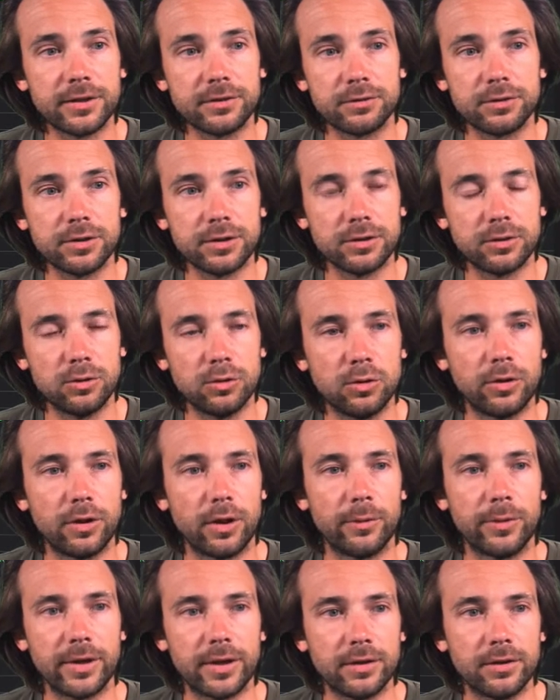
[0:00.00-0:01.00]
really cool that
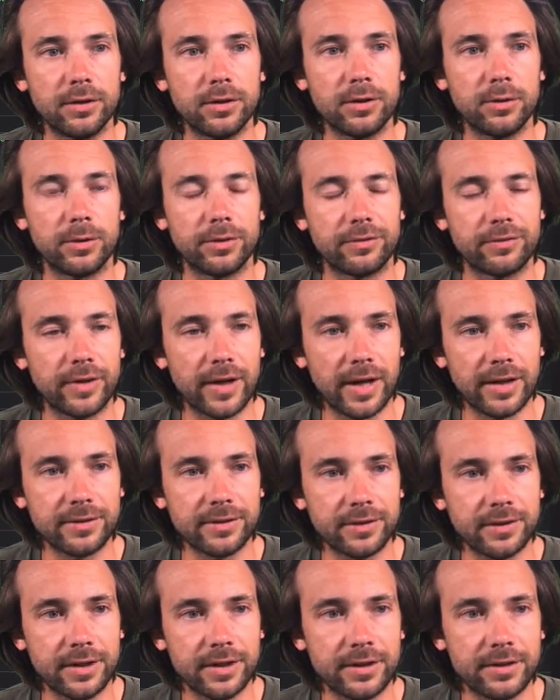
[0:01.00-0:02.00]
we can do with
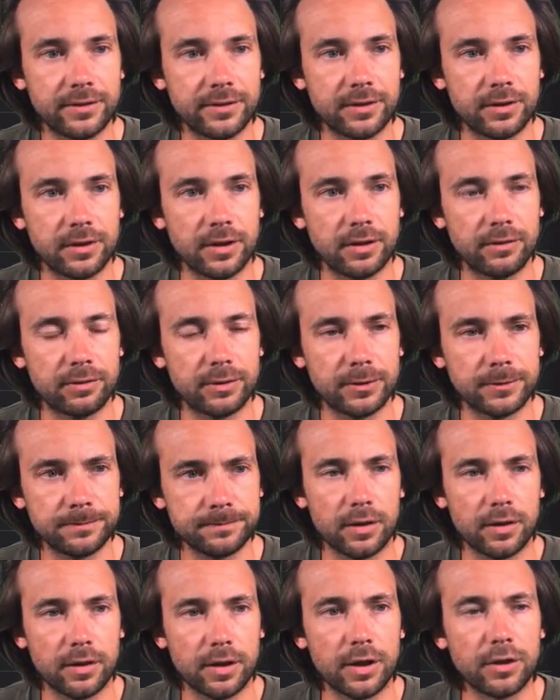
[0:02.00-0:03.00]
Fastlane and Deliver
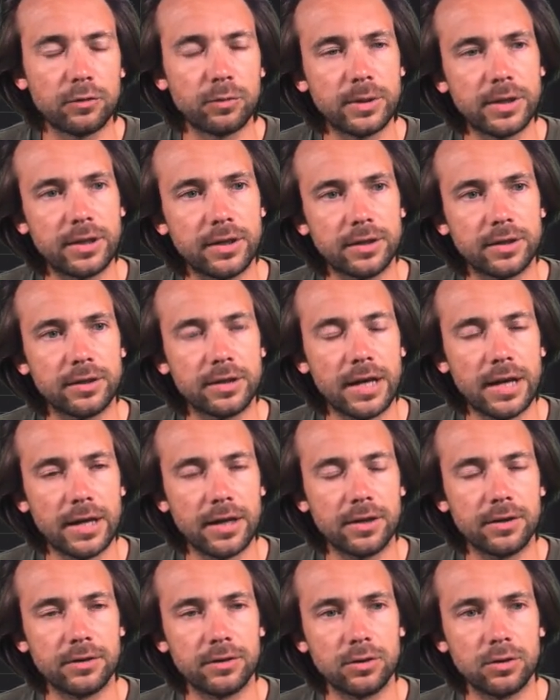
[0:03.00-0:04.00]
is we can
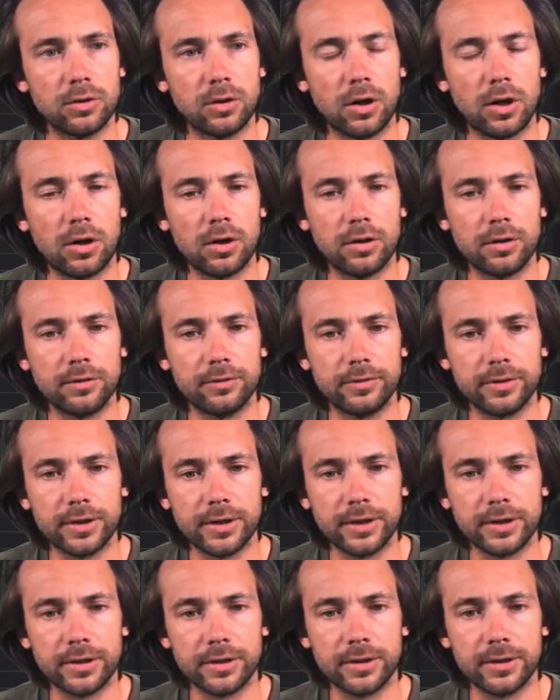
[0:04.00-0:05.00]
handle all of
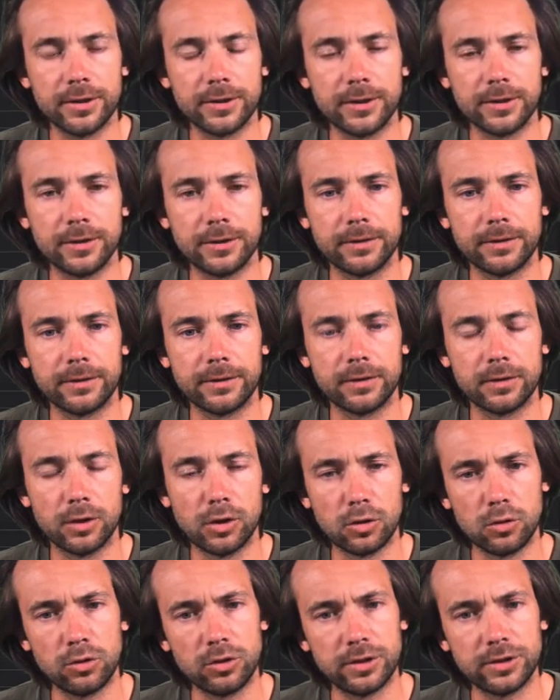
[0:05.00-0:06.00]
the
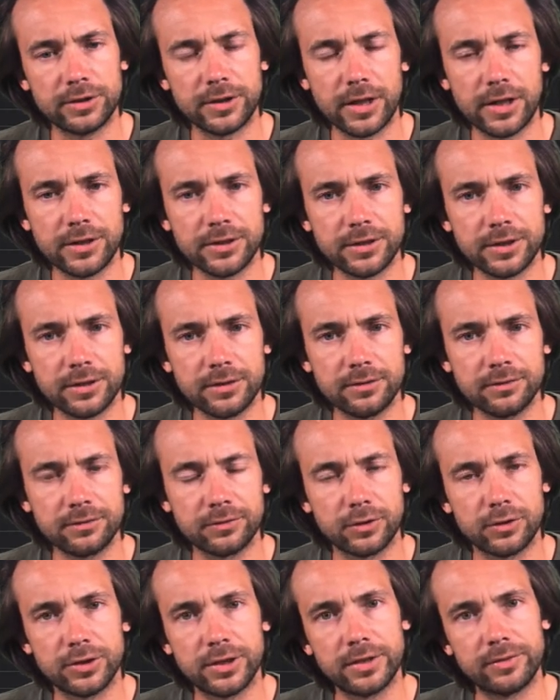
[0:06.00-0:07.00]
localization
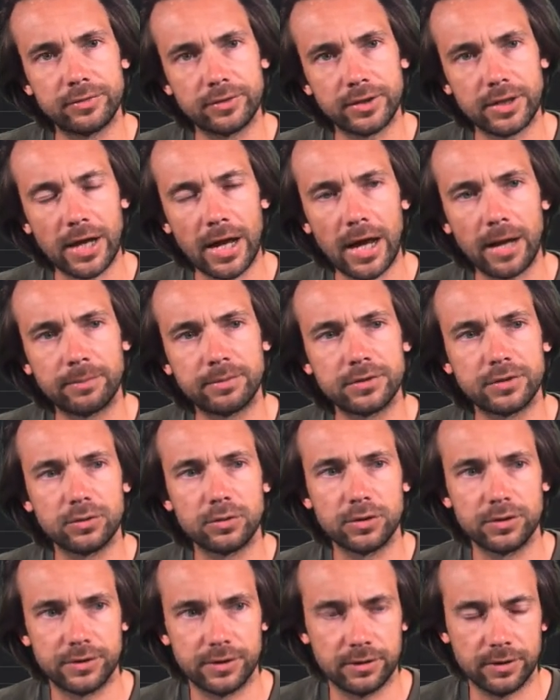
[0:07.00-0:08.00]
for different app
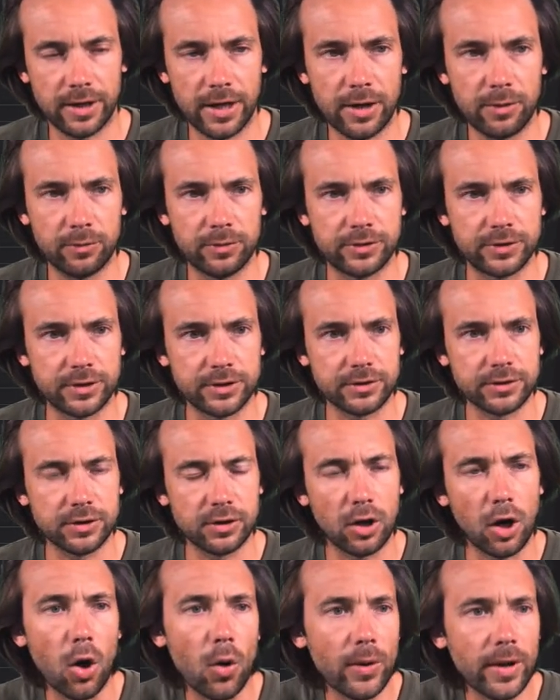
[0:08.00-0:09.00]
stores and languages.
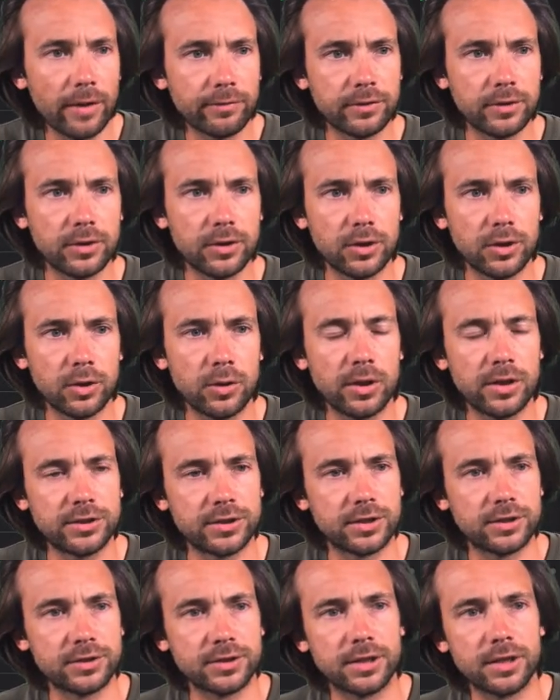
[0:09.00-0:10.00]
All we have to do is
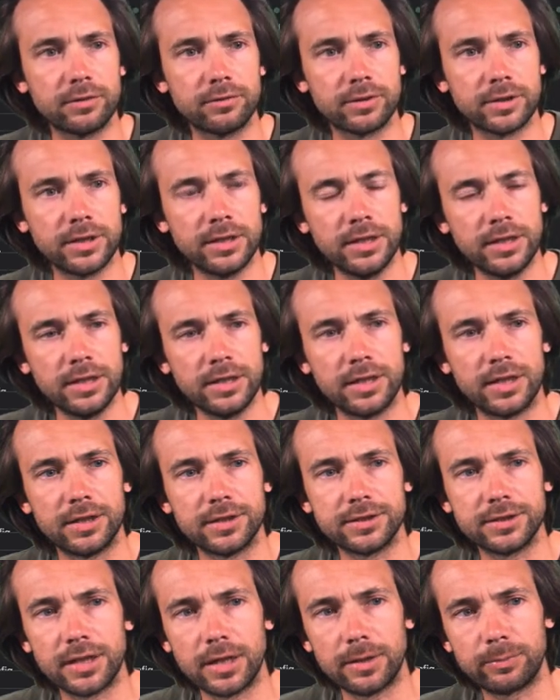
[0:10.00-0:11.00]
just give it a
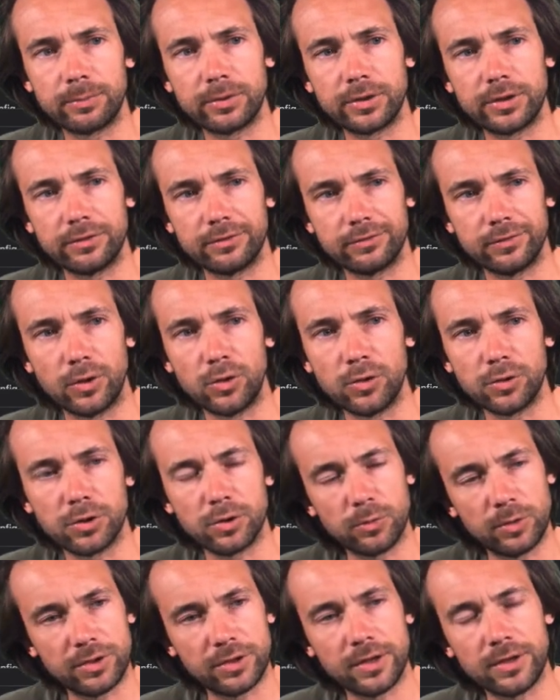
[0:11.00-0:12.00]
separate folder
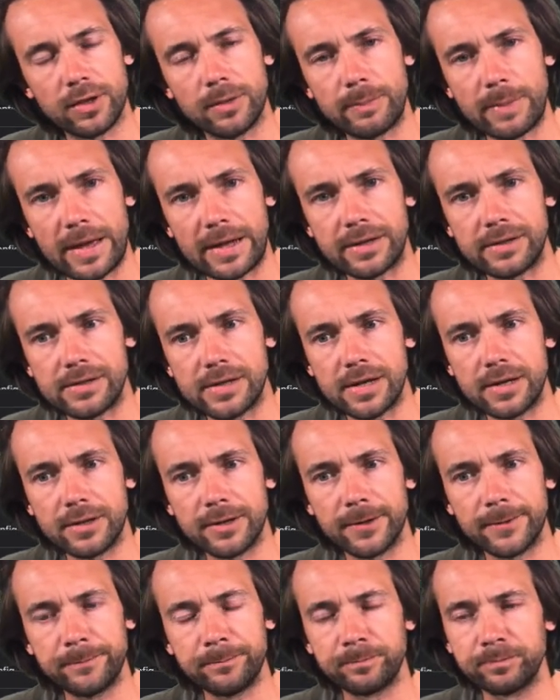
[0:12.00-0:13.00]
within the
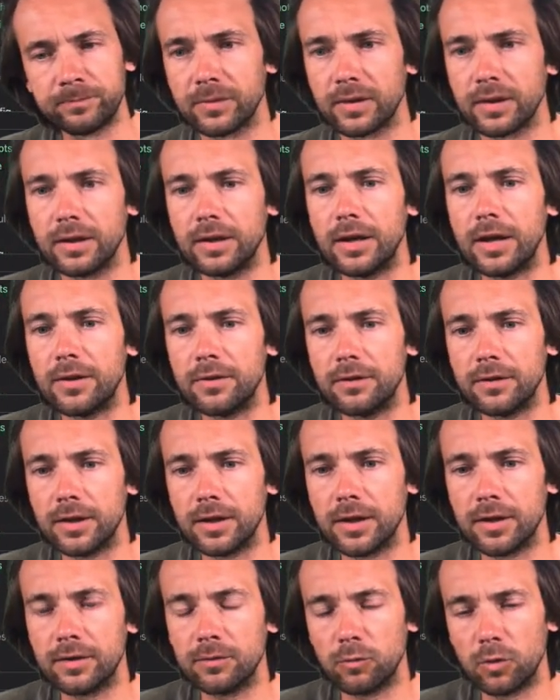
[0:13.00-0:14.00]
metadata. And
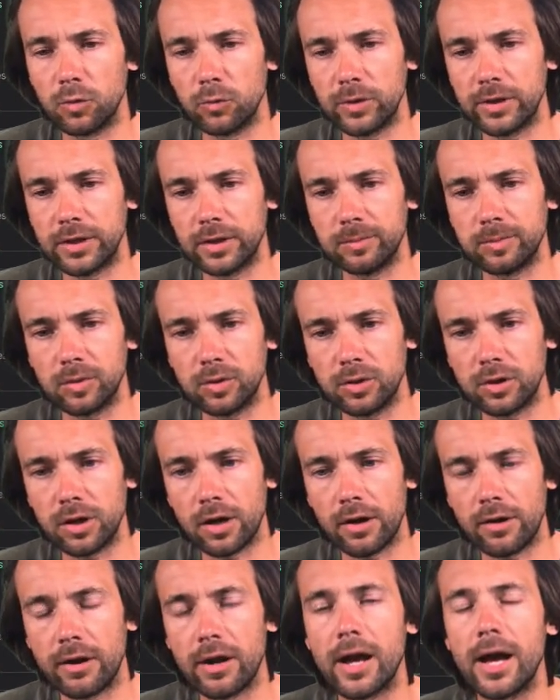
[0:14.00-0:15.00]
then when we deploy
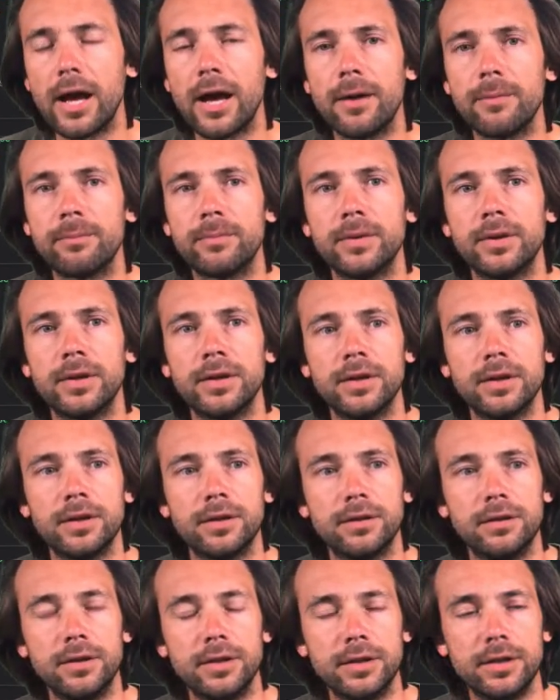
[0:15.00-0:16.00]
our app,
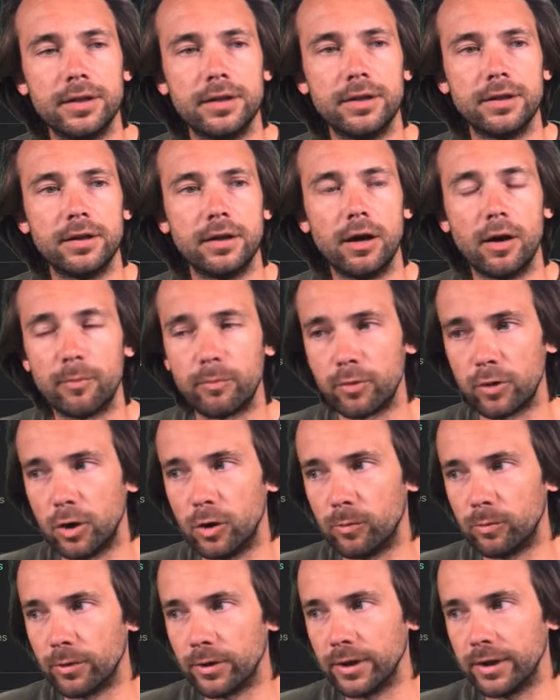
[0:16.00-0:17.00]
the
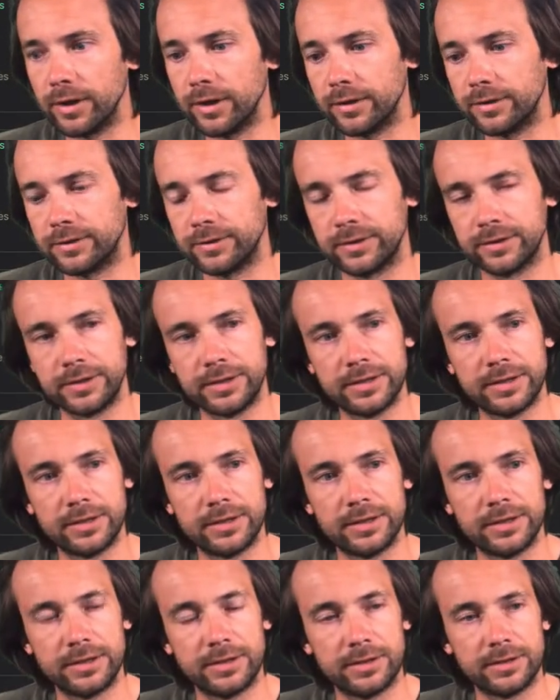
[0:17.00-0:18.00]
appropriate
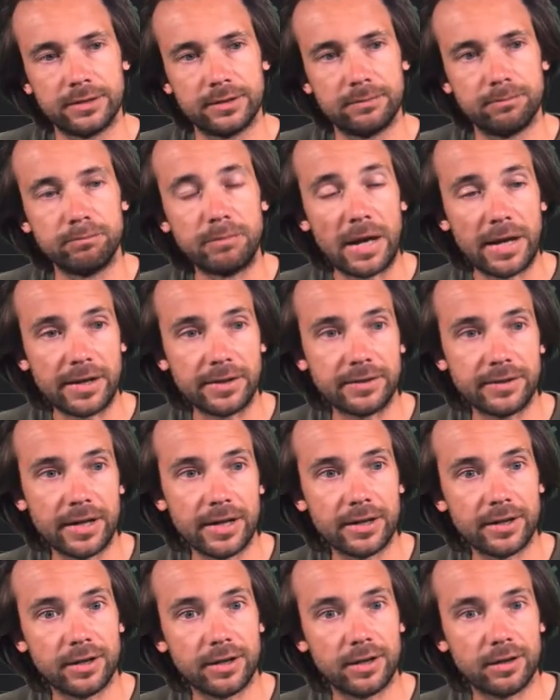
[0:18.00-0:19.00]

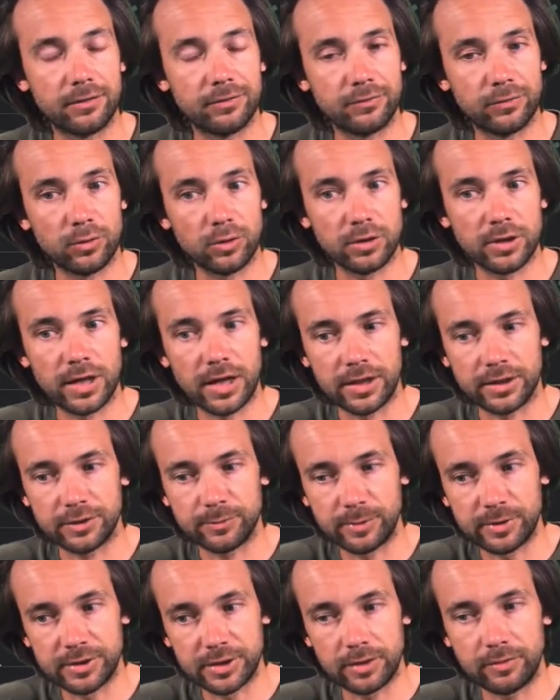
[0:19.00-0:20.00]
metadata for that
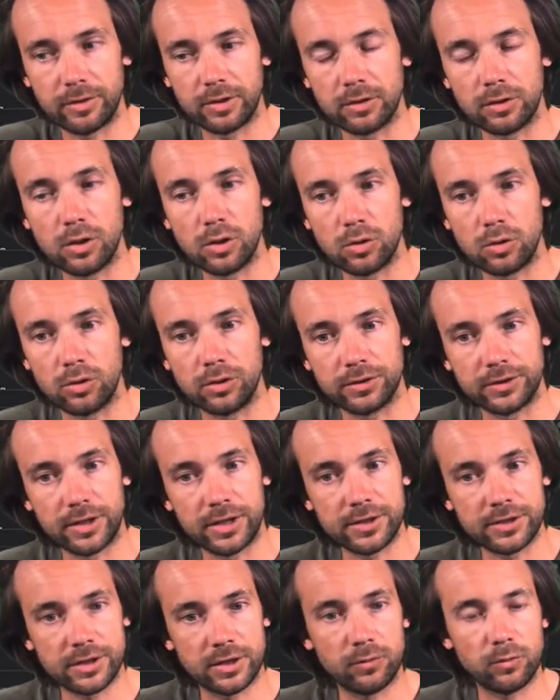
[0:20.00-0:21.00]
specific
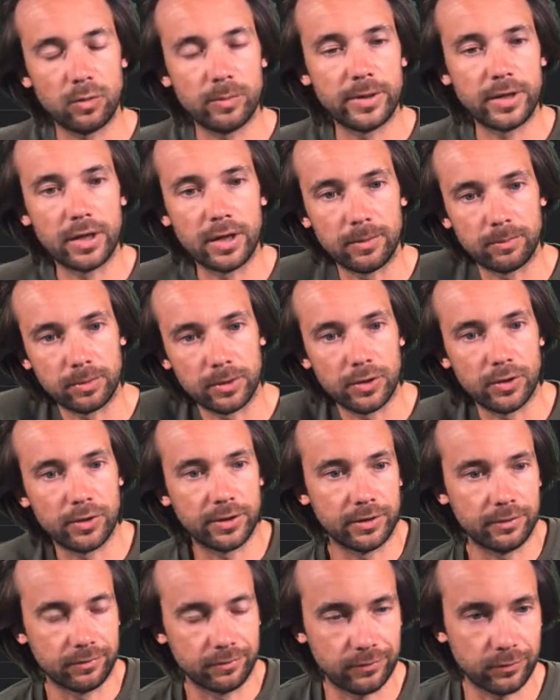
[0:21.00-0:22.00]
localization will be
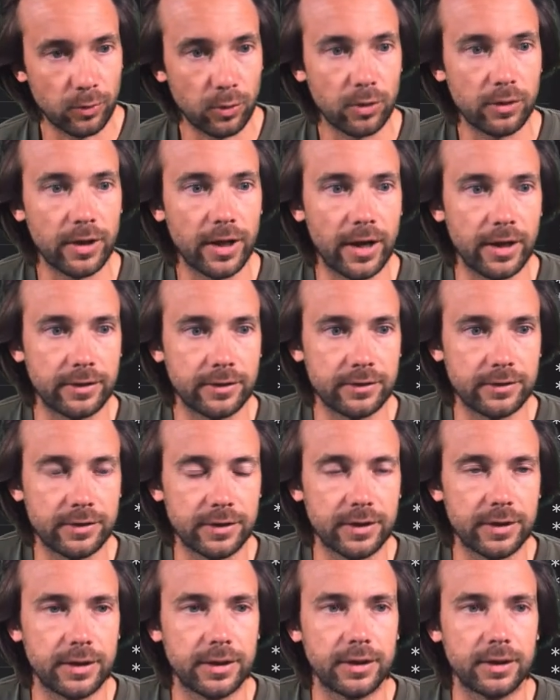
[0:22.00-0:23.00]
uploaded for that
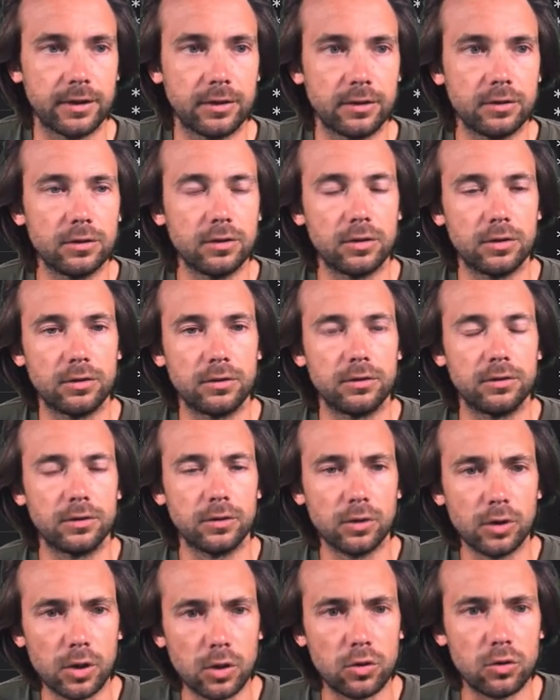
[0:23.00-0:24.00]
the
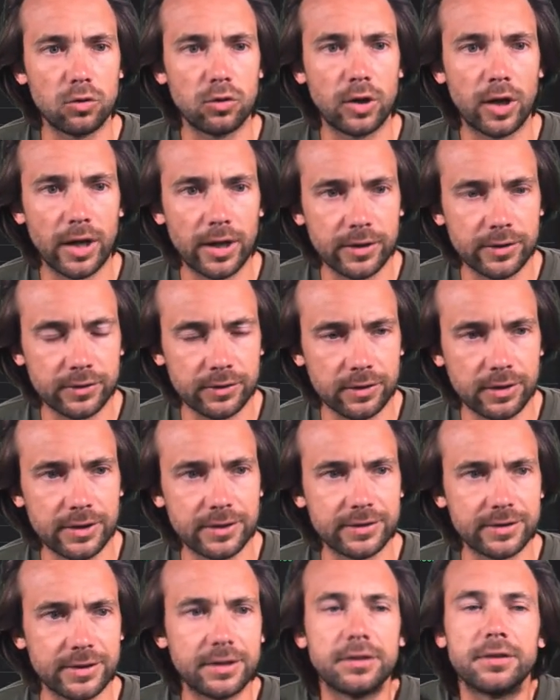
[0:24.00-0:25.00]
localized
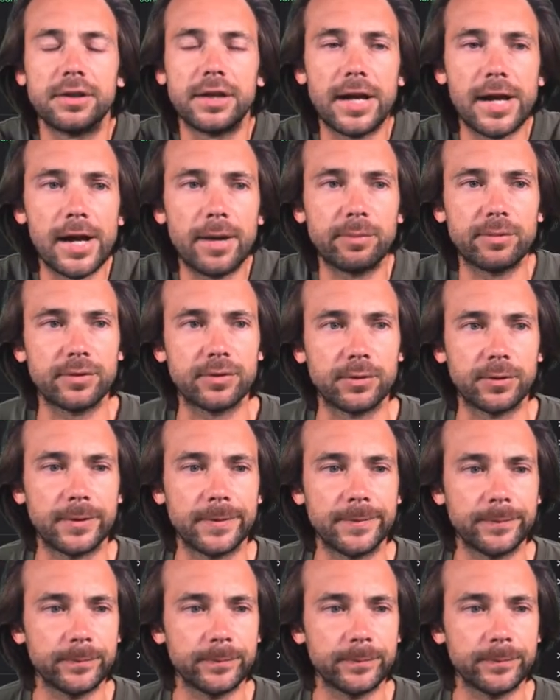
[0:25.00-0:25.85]
listing in the App Store.